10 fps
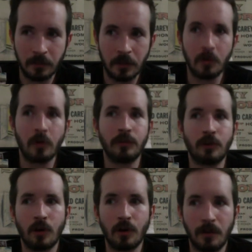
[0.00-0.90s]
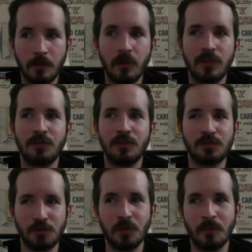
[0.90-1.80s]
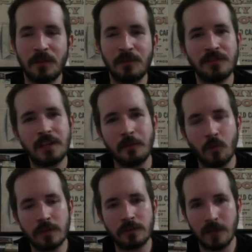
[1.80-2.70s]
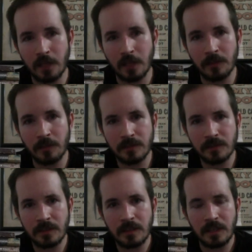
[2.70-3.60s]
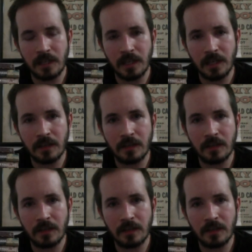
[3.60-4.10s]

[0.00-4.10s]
but I'm going to assume that there's not even Western elements in it.